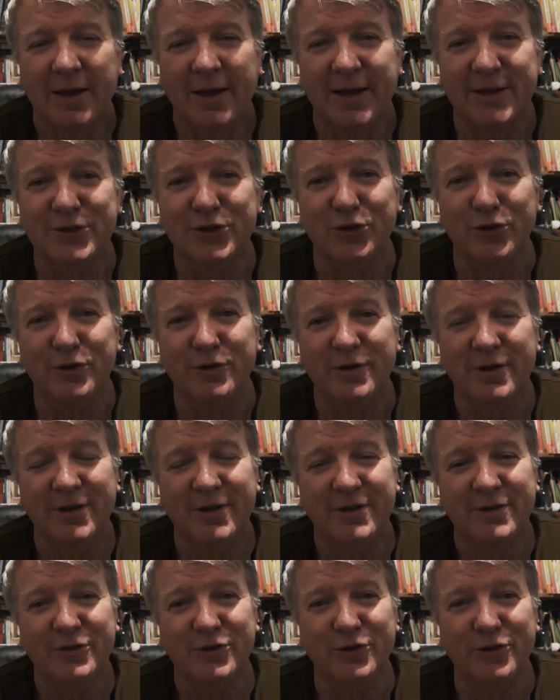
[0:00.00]
It's good
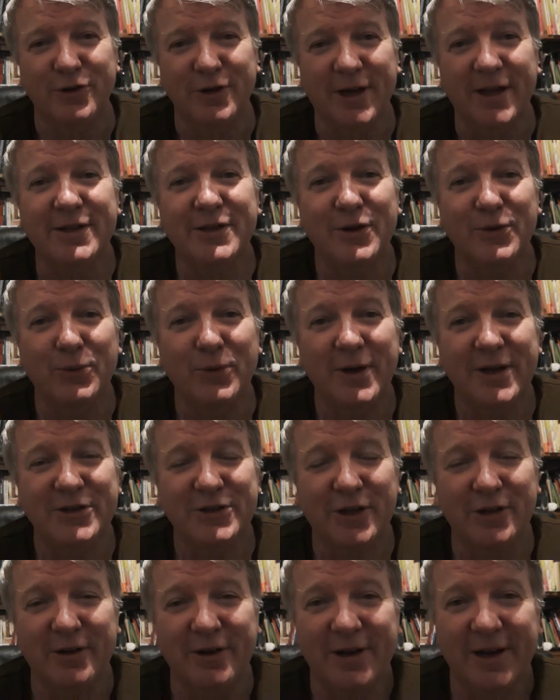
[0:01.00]
to get to know
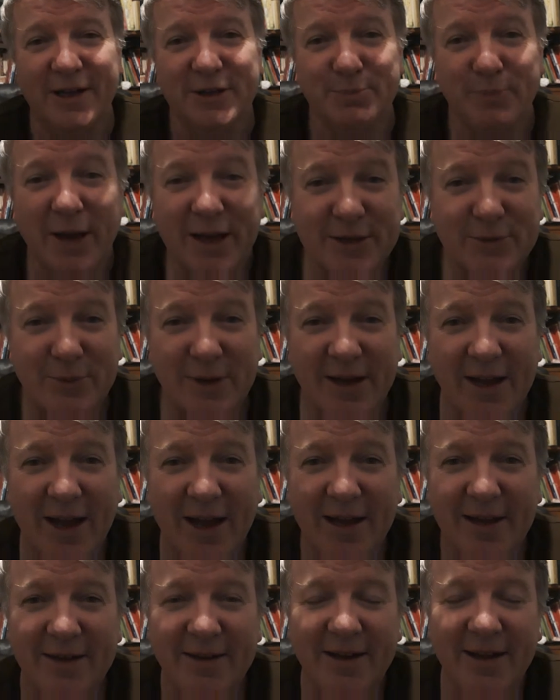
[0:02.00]
each other as best we
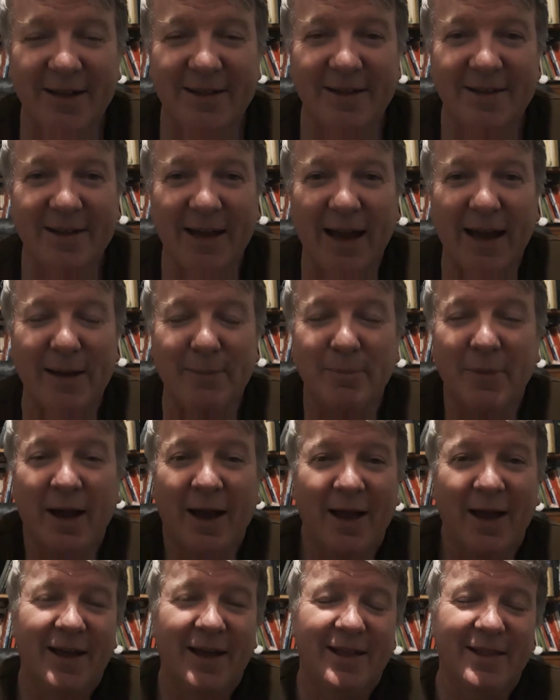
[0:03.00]
can in the time
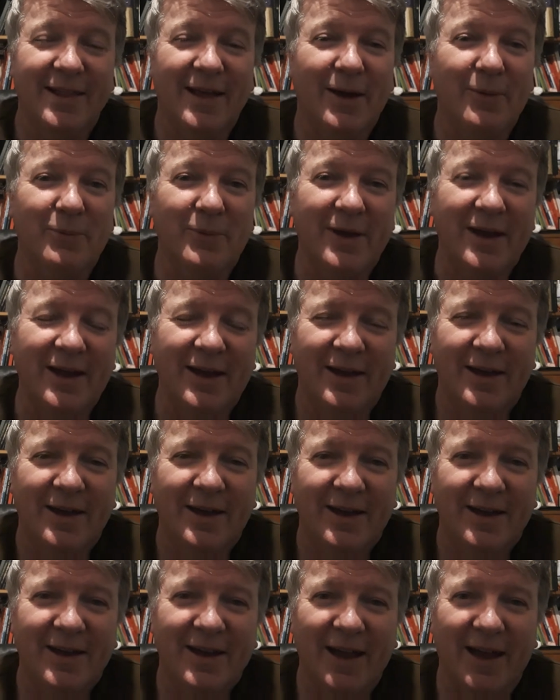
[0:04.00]
that we
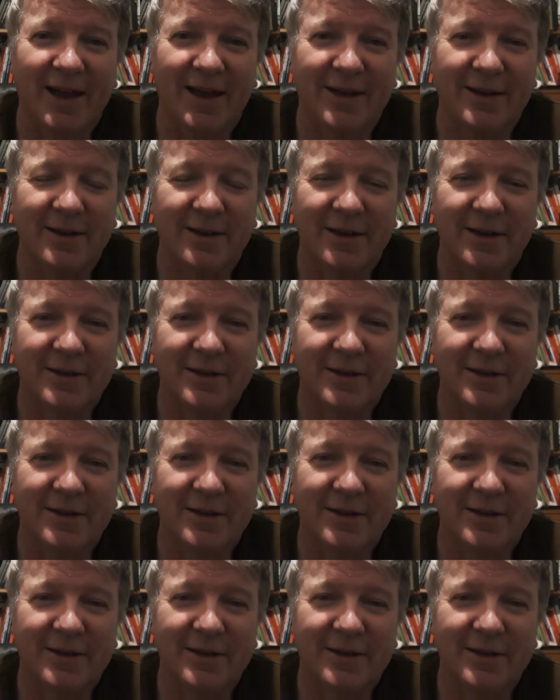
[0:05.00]
can.